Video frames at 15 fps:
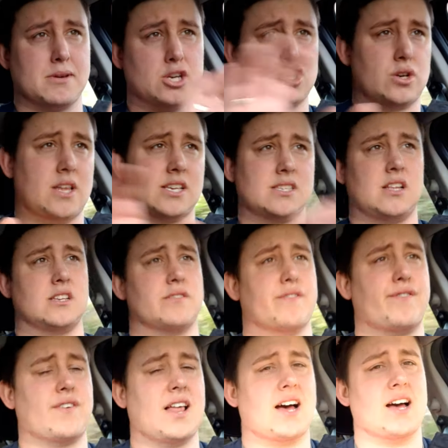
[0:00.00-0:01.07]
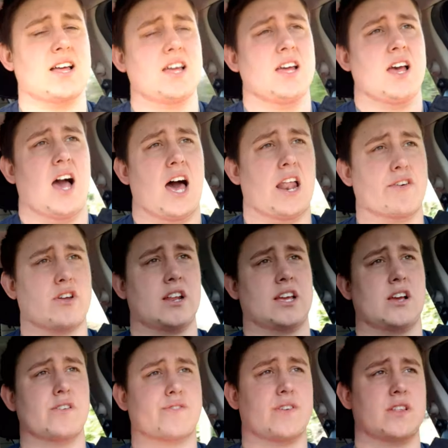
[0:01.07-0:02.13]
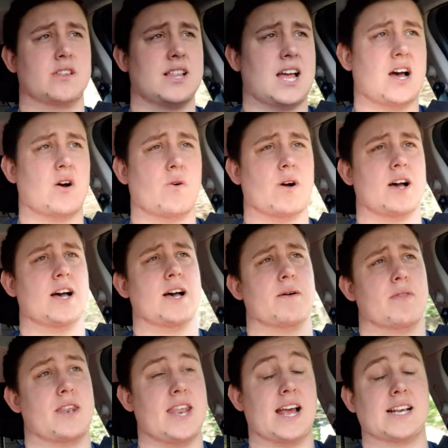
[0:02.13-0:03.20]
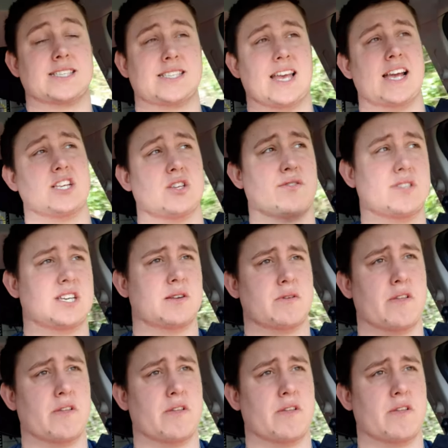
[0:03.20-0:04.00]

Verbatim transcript: to make sure that's nice and flat. And I'm gonna go for now, uh, the next stage is obviously